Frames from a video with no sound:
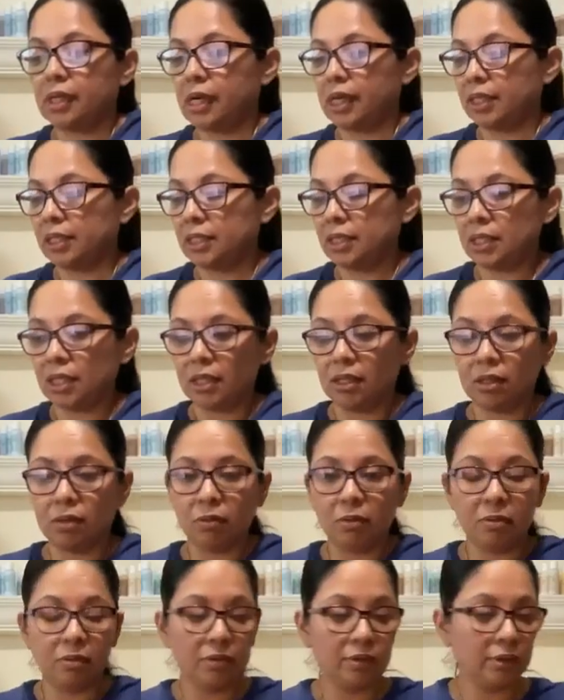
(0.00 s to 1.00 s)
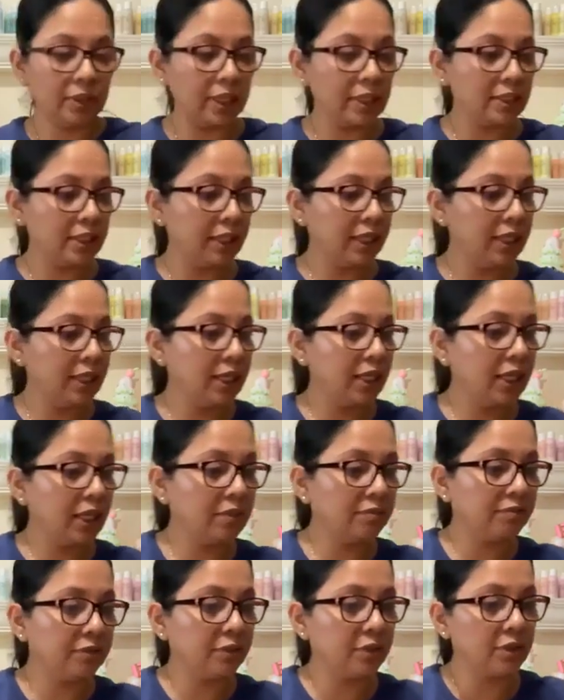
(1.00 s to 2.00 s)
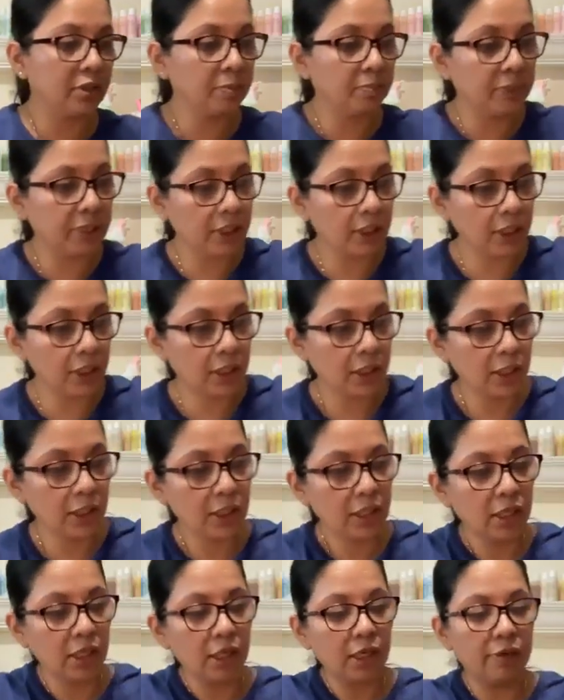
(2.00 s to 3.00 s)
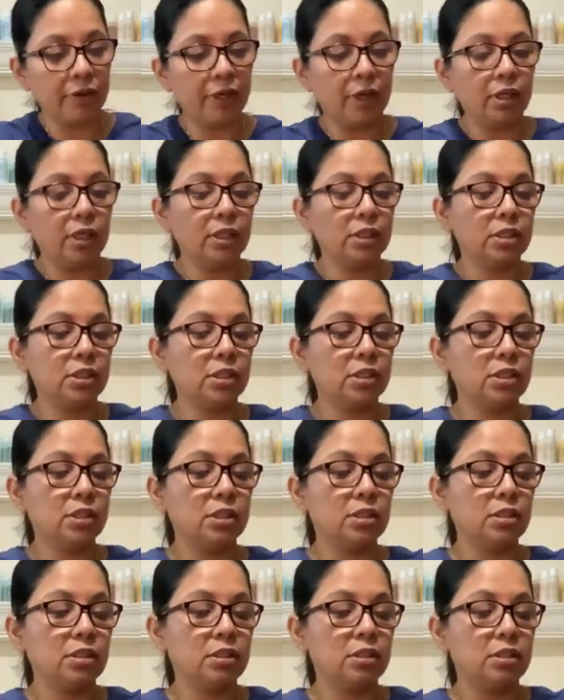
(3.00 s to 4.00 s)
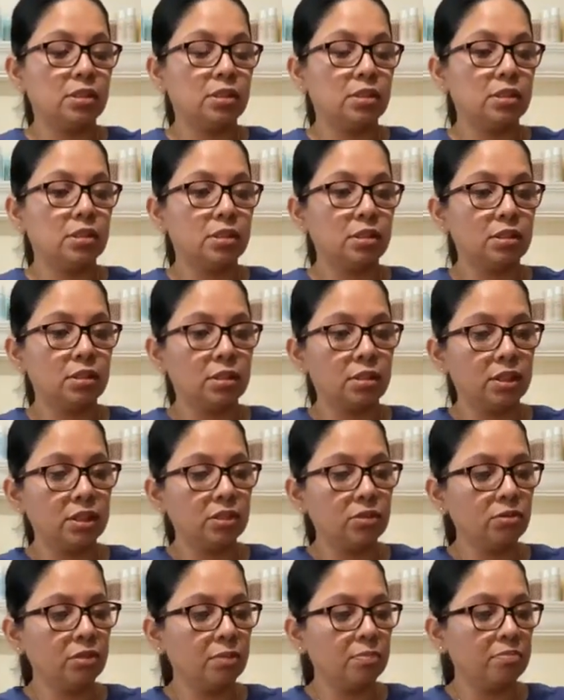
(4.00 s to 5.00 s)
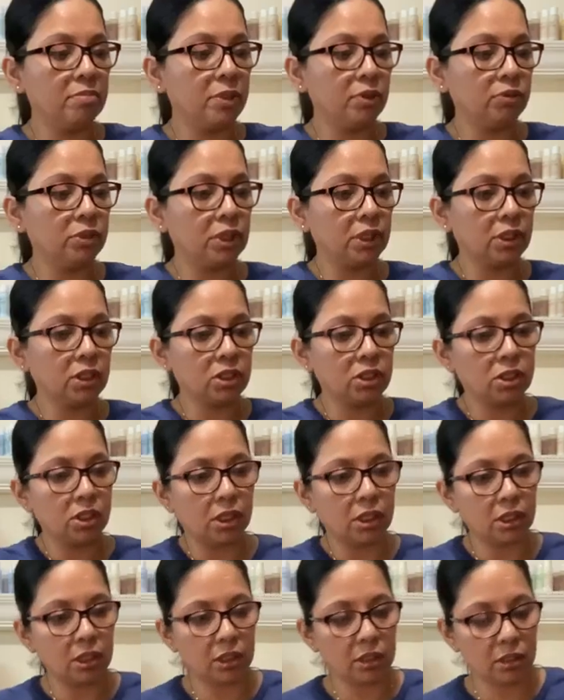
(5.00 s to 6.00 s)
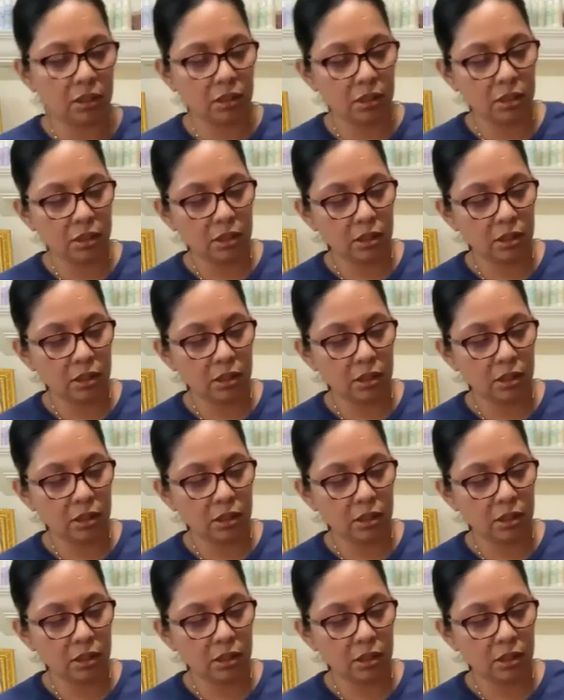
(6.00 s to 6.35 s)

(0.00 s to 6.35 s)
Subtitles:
Get this out the way. Last thing I need that to spill. All right, let's do the melted chocolate.